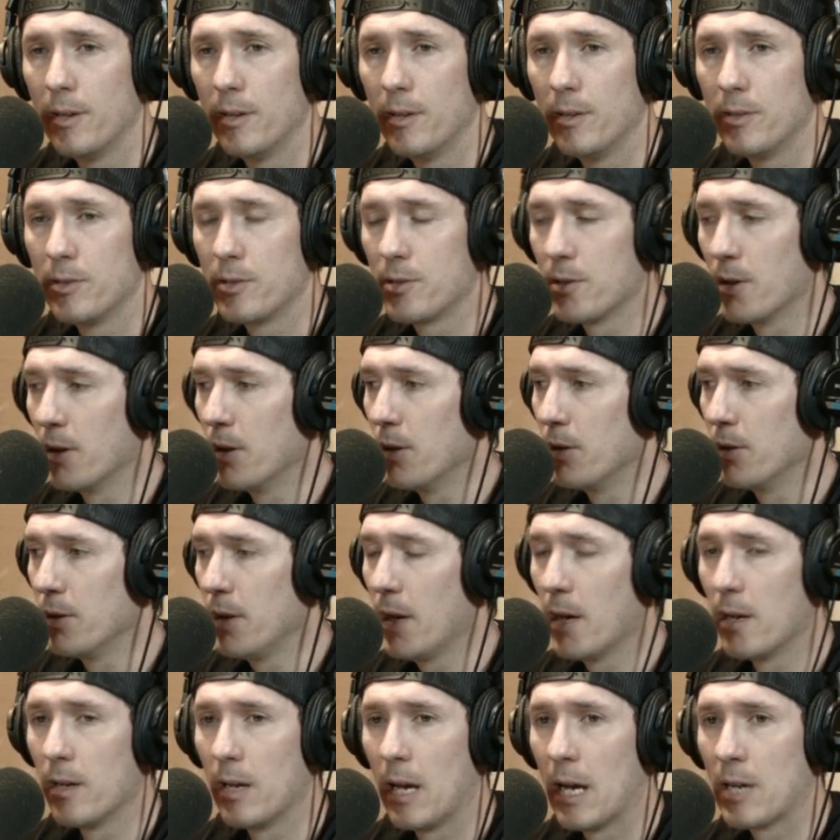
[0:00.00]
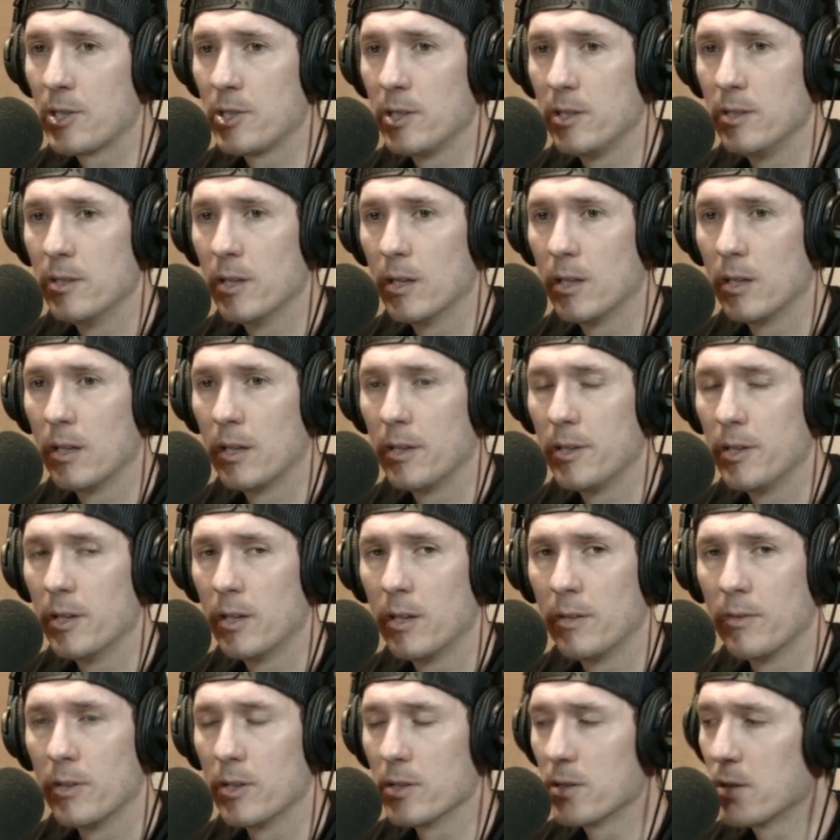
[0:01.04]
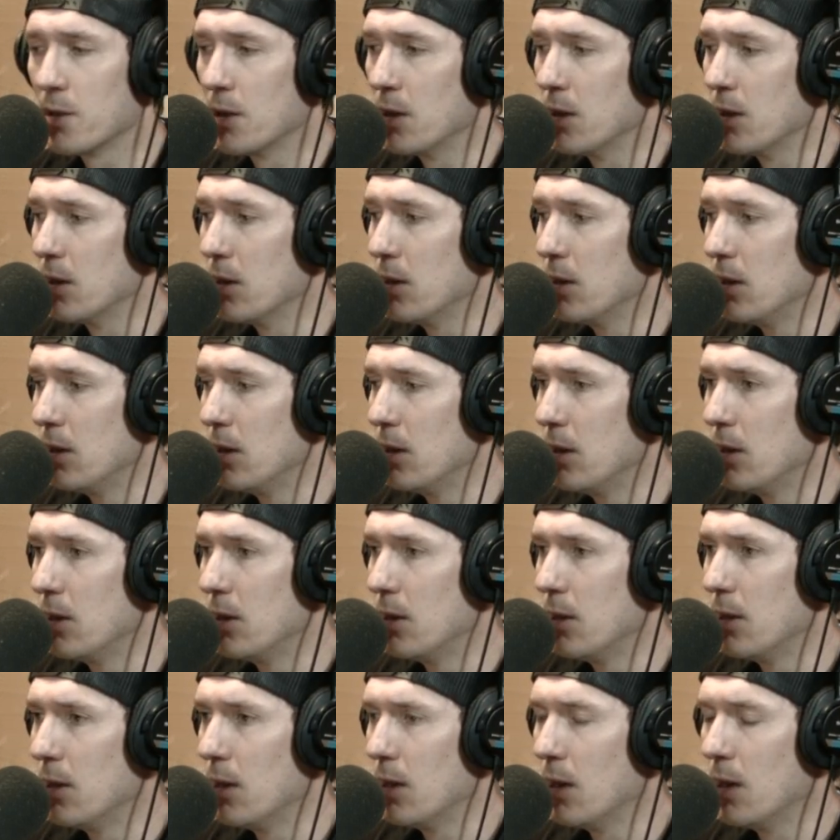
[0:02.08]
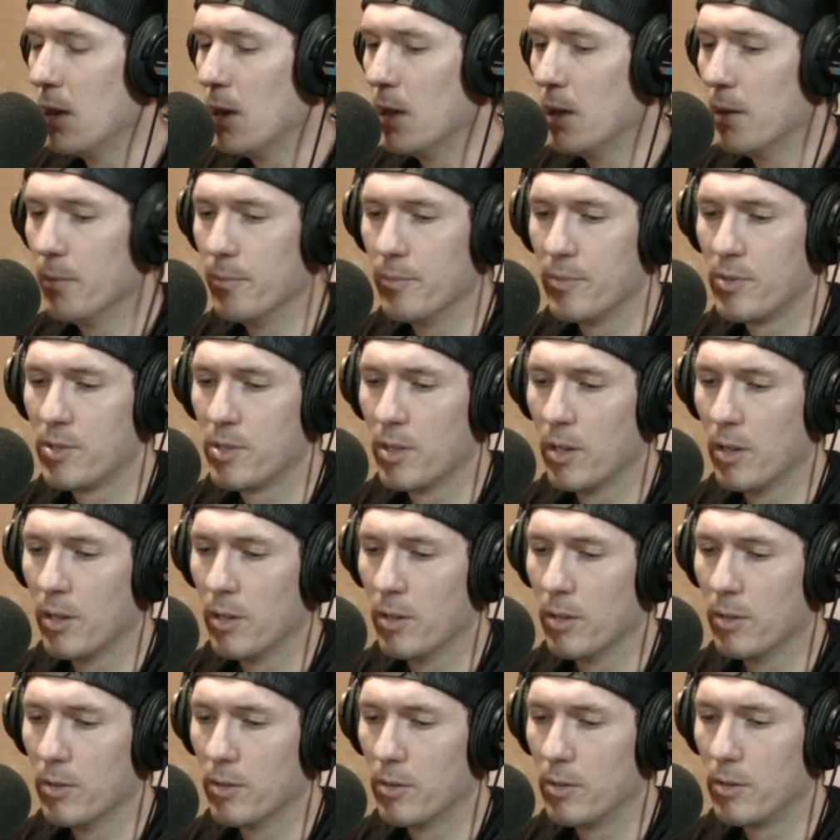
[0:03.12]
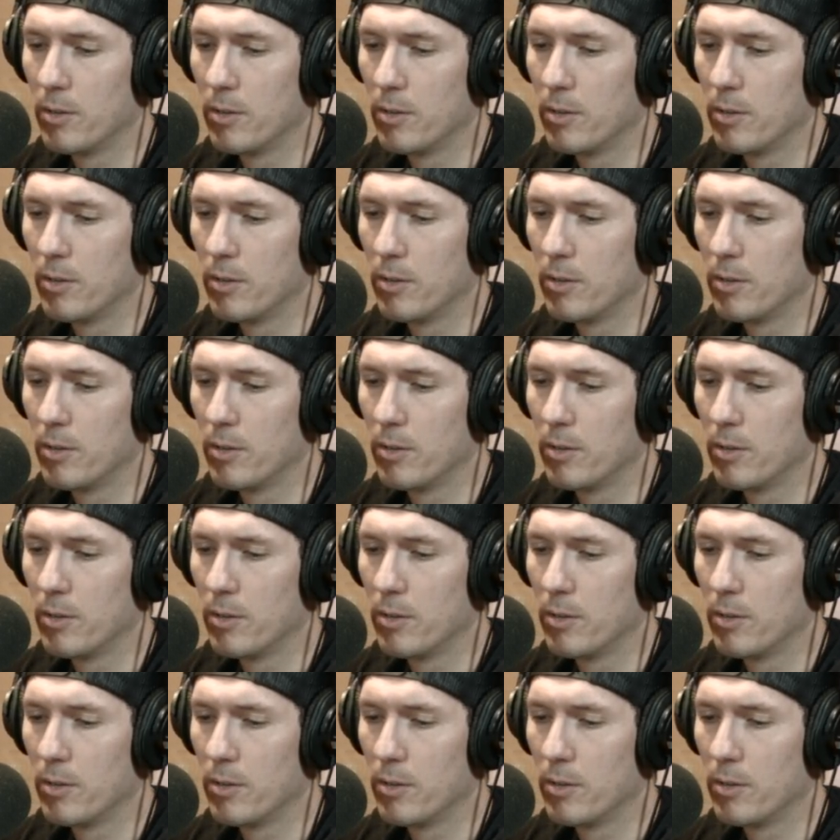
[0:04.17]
So, yeah, actually, none of us. So,